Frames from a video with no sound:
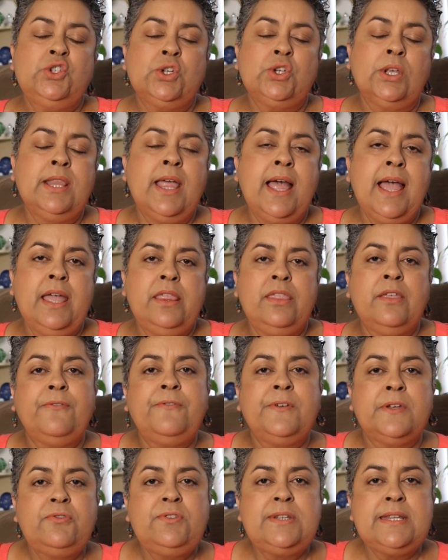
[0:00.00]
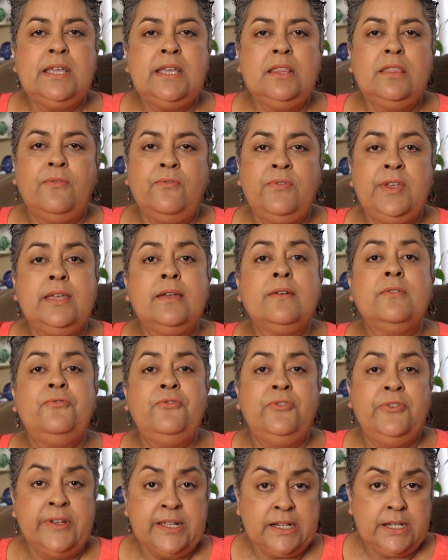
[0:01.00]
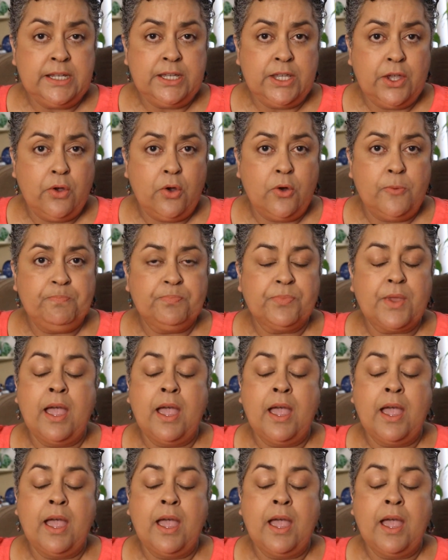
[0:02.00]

July the 15th via video.